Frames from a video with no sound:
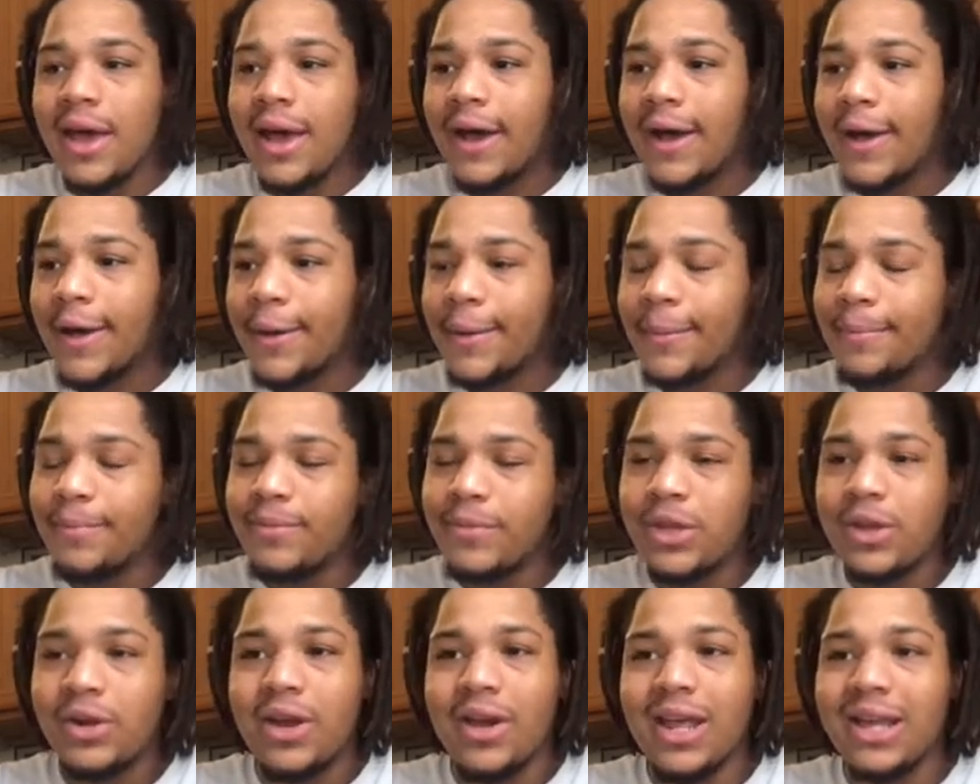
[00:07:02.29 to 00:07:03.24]

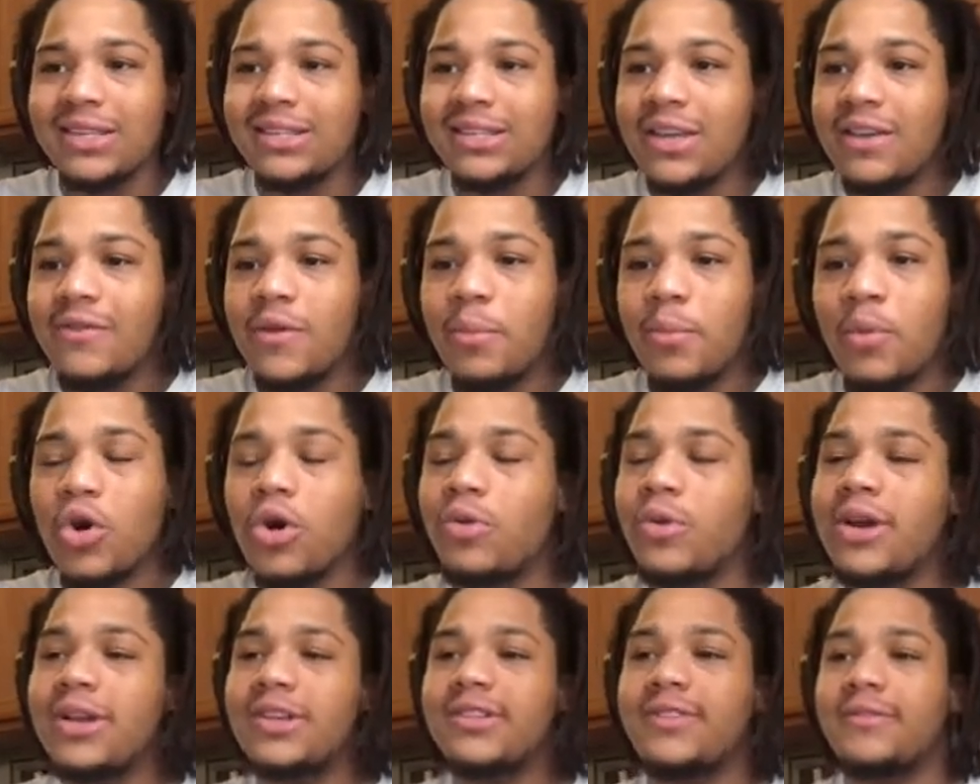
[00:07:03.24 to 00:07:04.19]
you know, that's even more
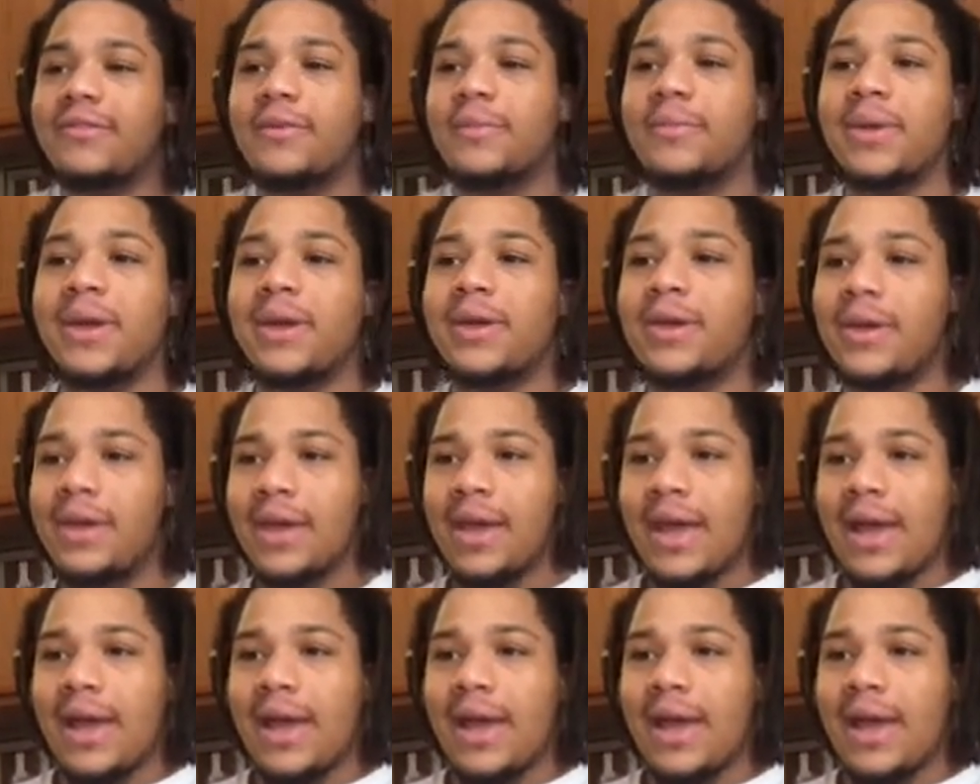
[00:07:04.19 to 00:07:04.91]
reason for me.